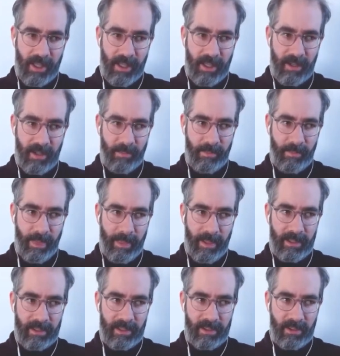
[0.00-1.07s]

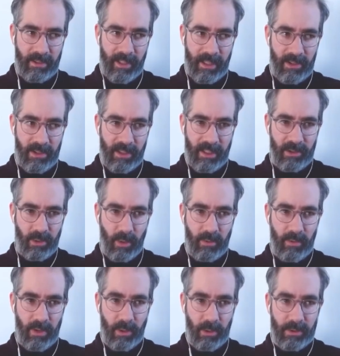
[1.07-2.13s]
And this connection gets
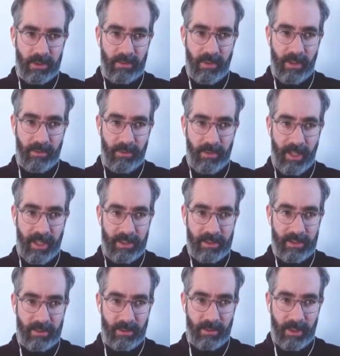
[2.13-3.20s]
overloaded very
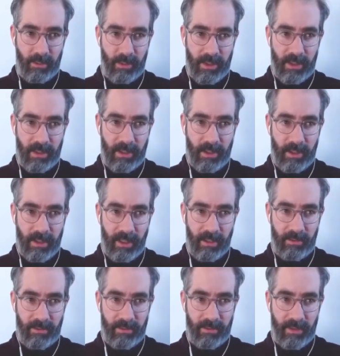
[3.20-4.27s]
fast when we
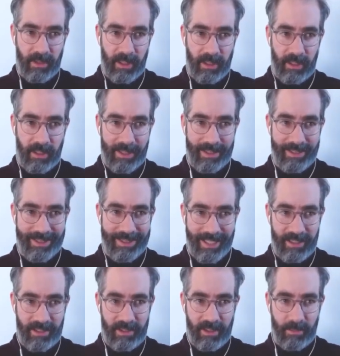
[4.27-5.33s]
have like
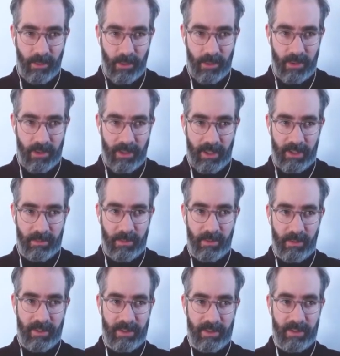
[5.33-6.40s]
intense emotional
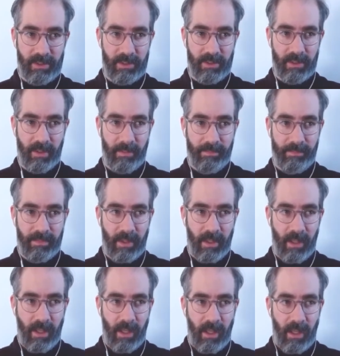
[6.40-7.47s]
experiences.
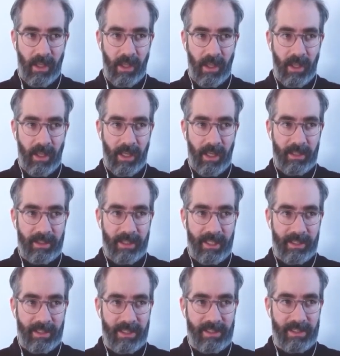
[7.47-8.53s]
And
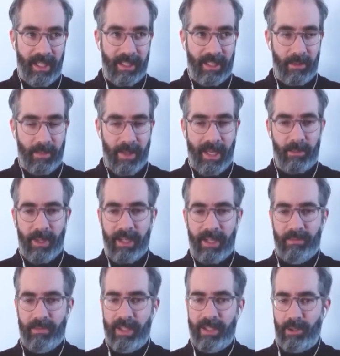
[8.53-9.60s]
then it's like a bad
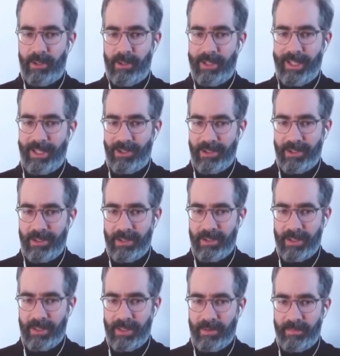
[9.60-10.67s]
Wi-Fi
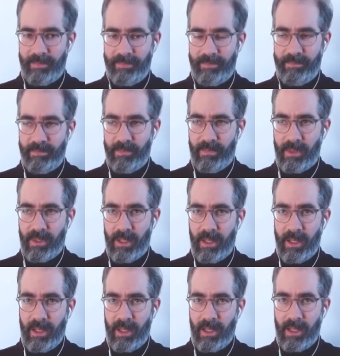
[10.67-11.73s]
connection.
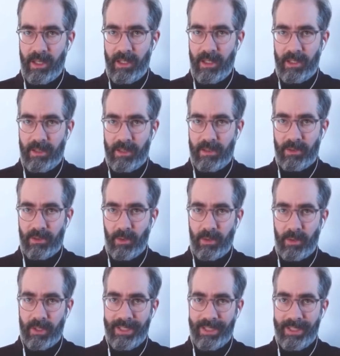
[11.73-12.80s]

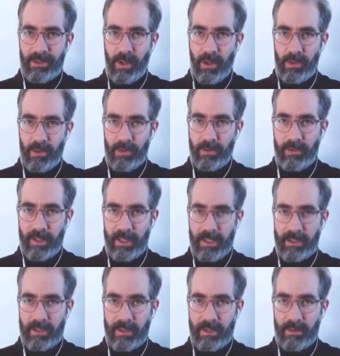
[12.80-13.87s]
So in conflict,